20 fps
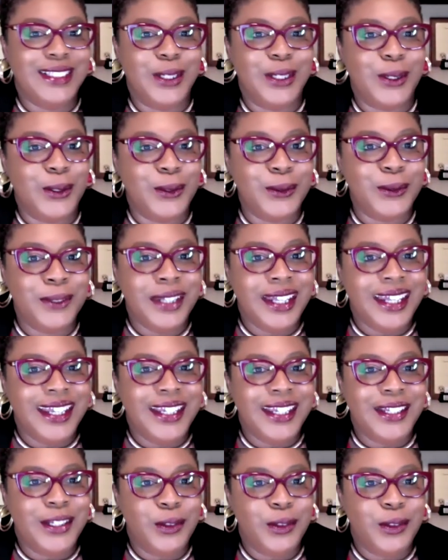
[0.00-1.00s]
So,
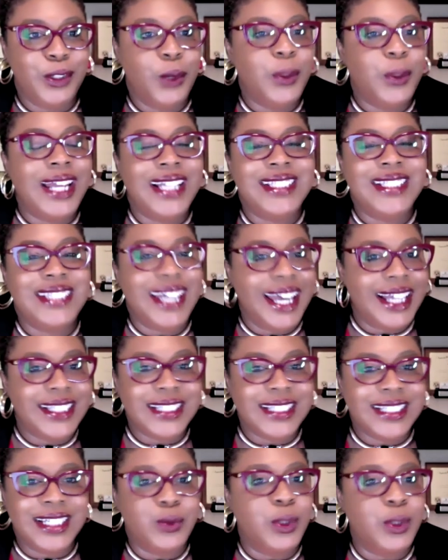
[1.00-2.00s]
no one has to
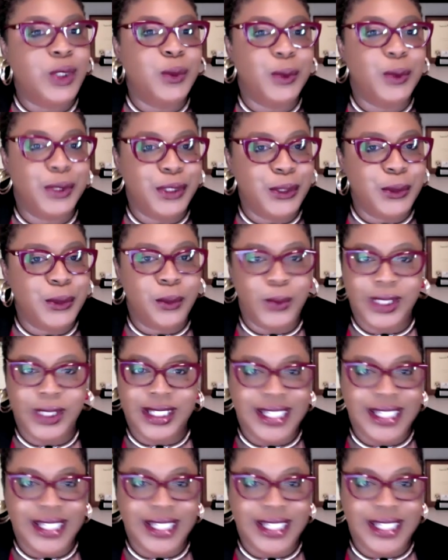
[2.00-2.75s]
ask us, what are we doing?